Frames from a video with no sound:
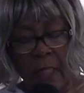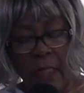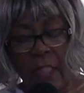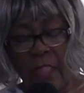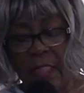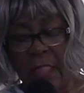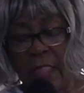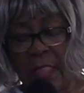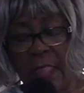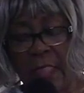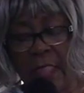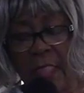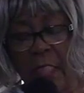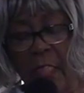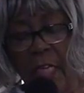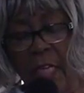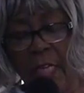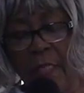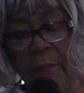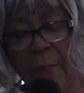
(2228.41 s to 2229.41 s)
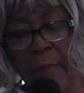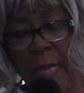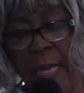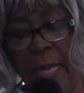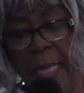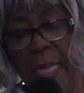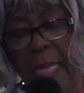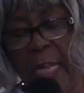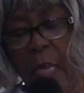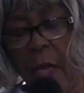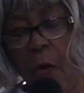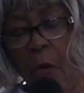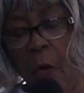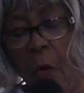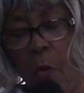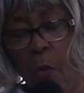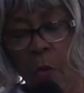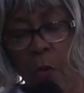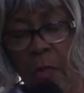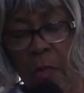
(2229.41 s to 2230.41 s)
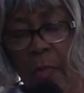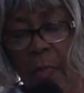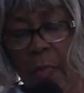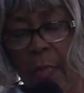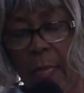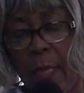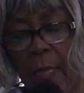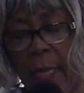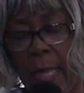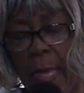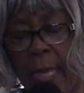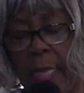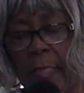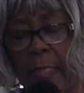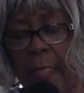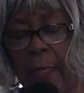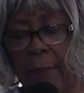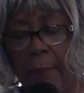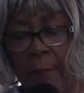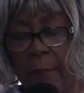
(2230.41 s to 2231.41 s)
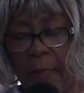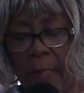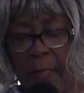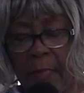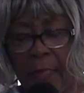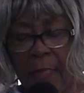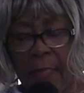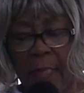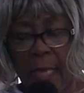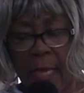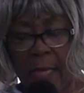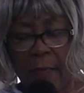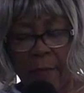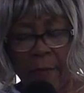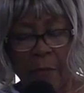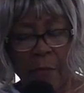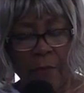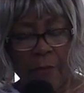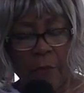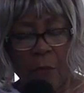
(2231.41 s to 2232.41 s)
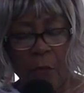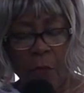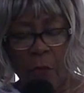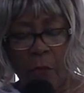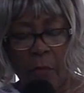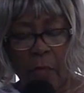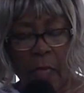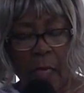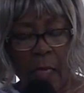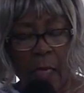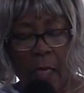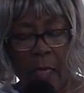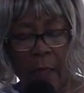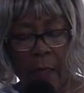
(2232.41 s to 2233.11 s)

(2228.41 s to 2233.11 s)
This is done by a holy and committed life before God.